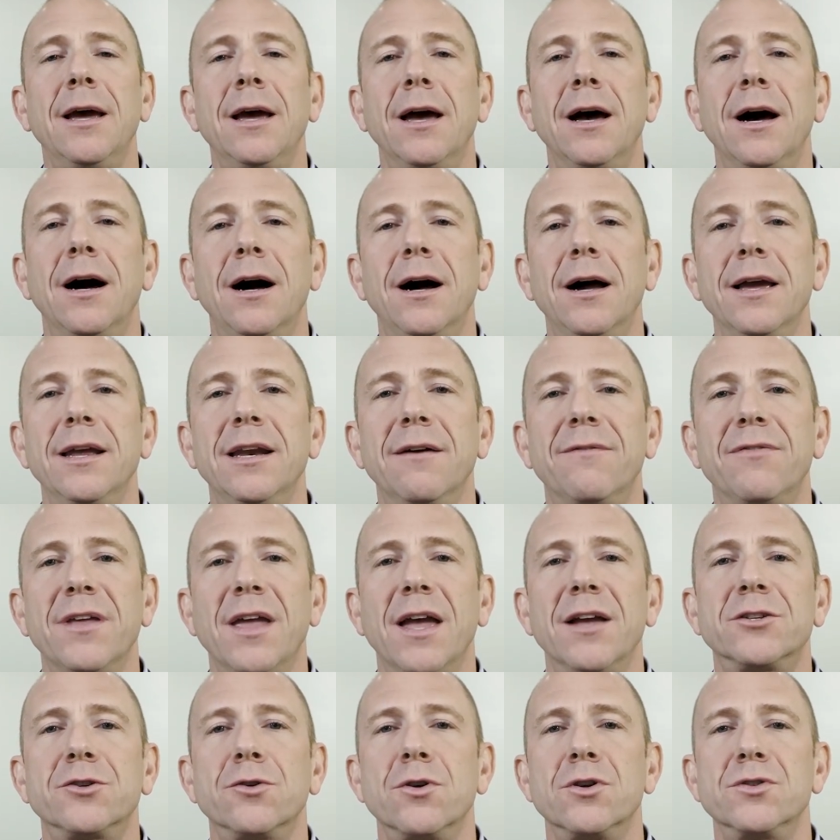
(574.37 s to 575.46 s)
And if the
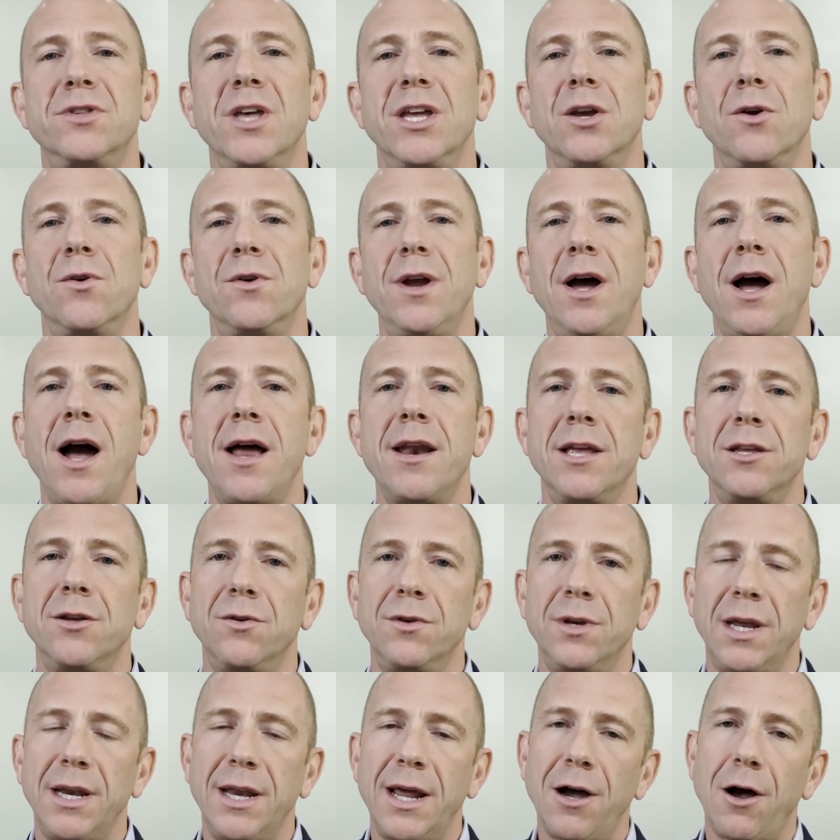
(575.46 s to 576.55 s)
answer is that you're not and you
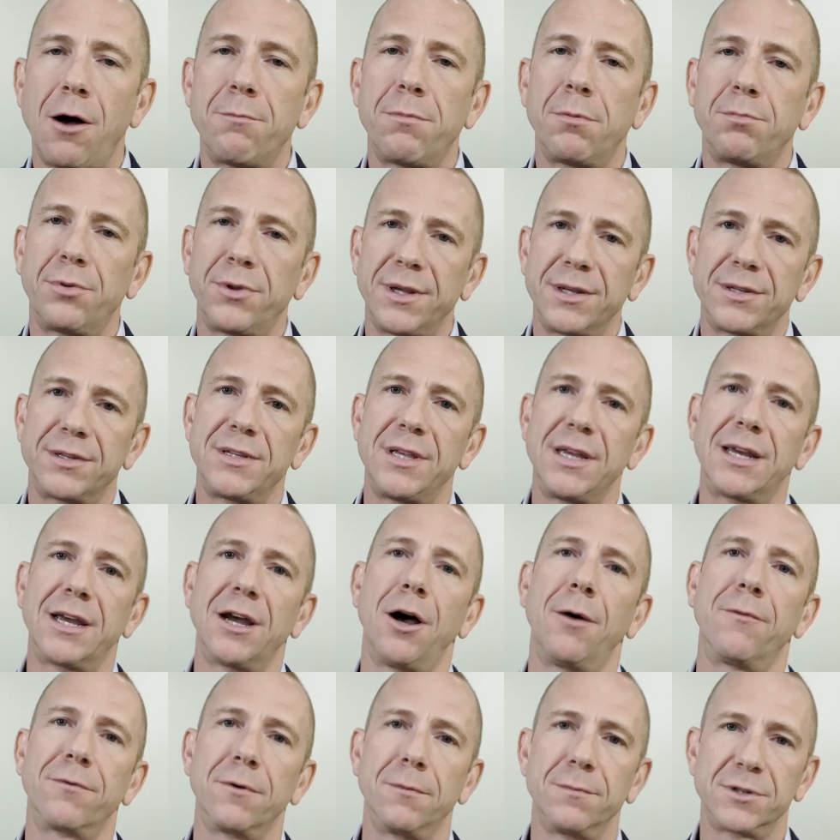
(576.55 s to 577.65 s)
need help, please seek
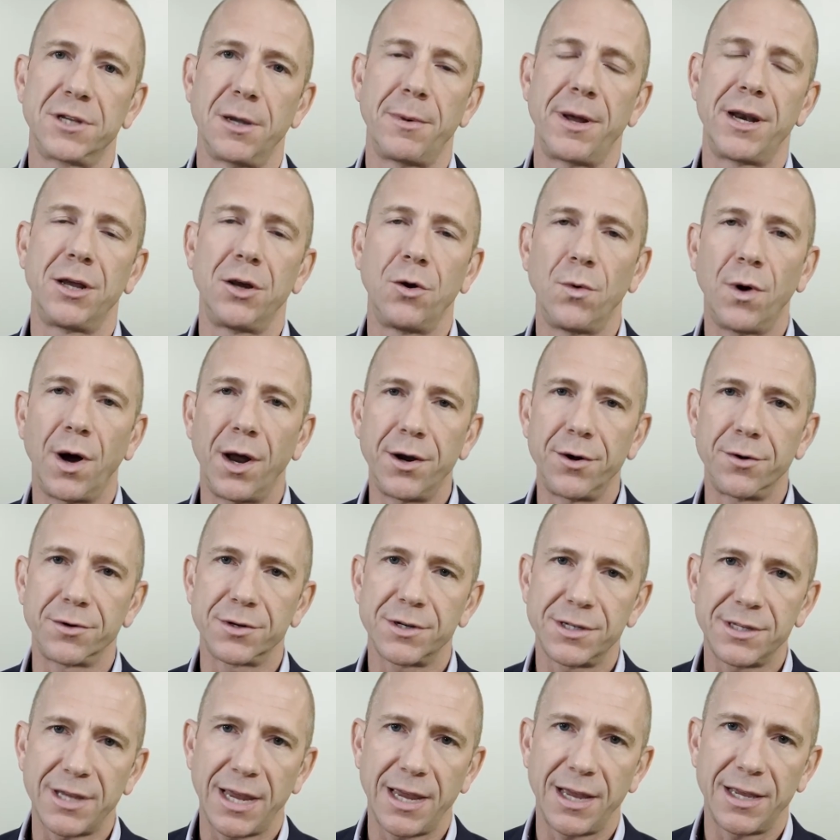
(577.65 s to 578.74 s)
help from somebody who
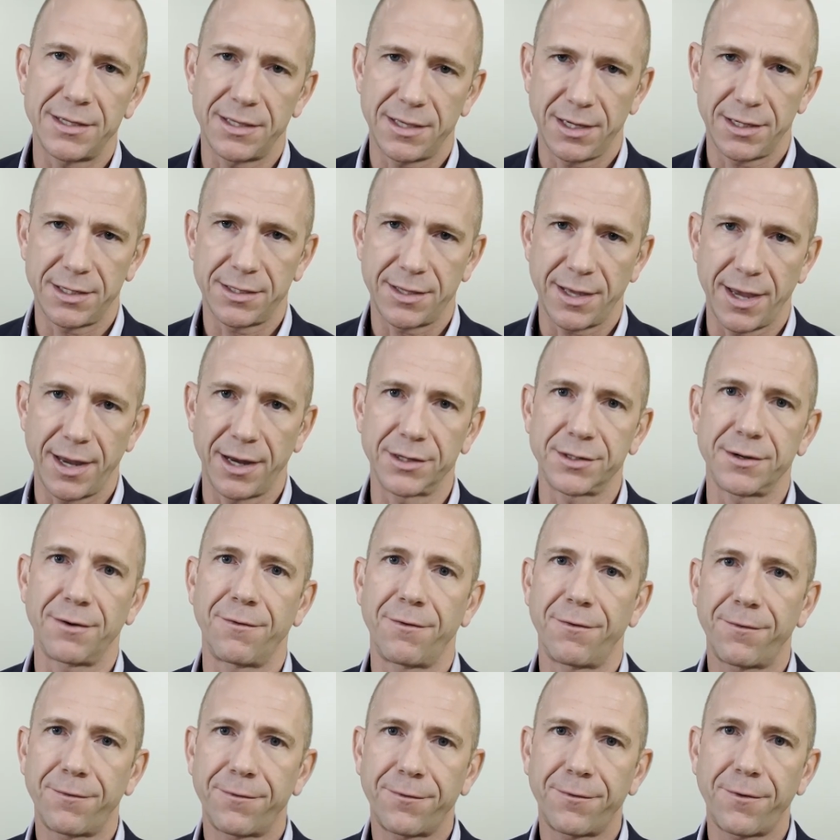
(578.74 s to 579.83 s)
understands these things
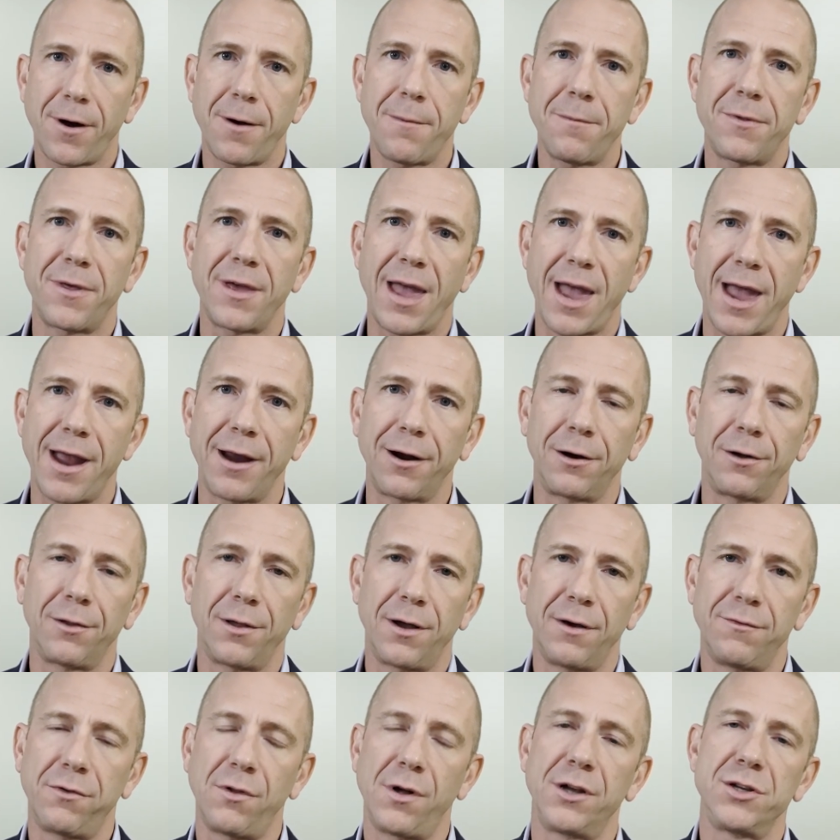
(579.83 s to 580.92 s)
from the angle
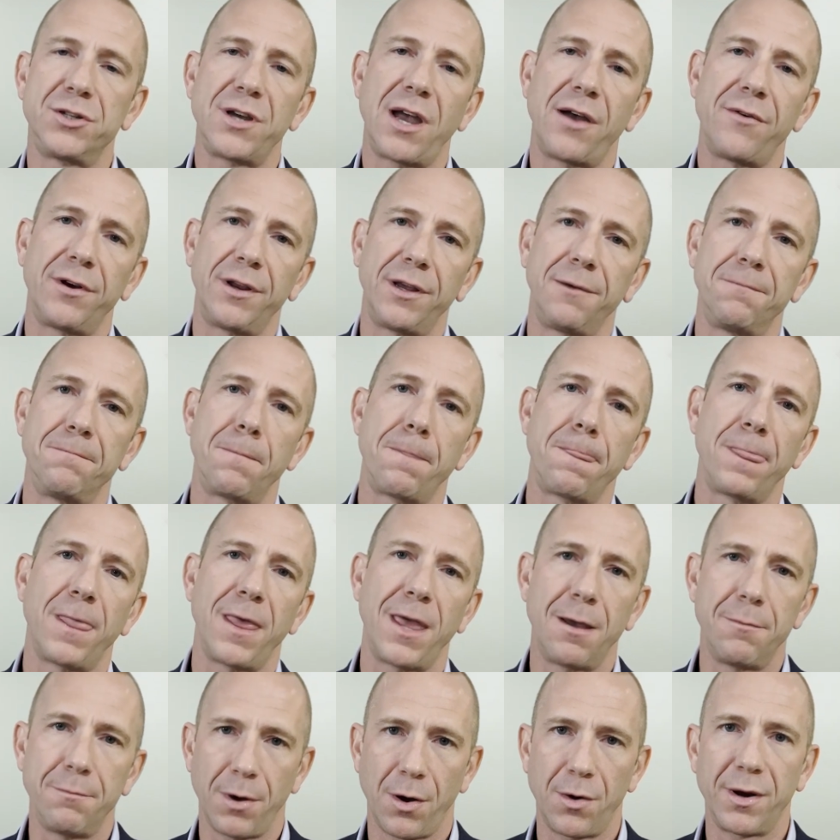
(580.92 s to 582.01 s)
of longevity
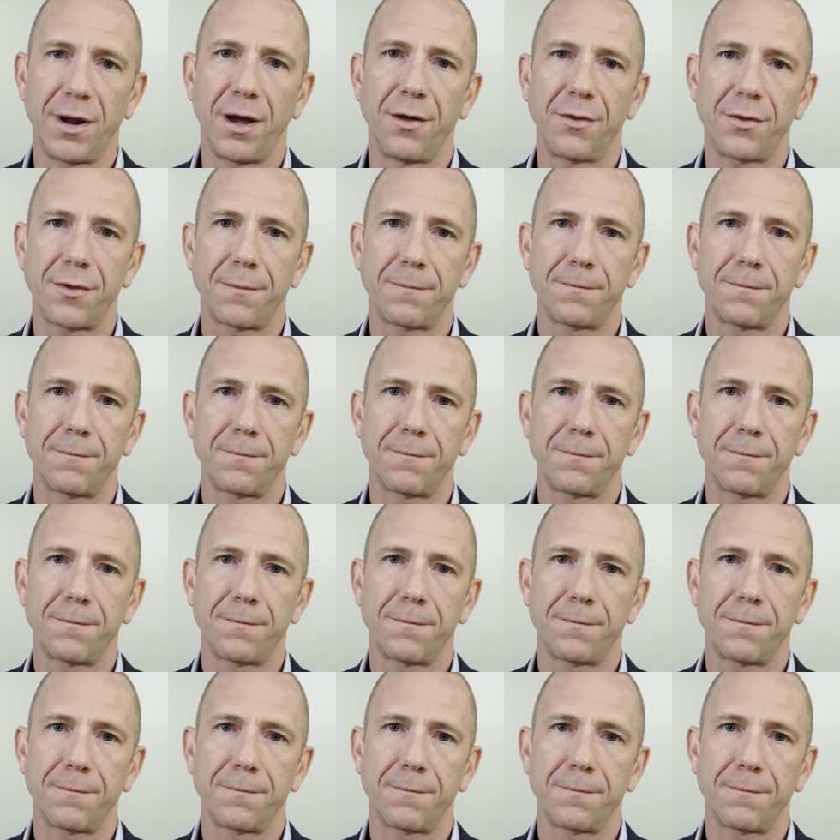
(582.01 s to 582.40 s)
and bone health.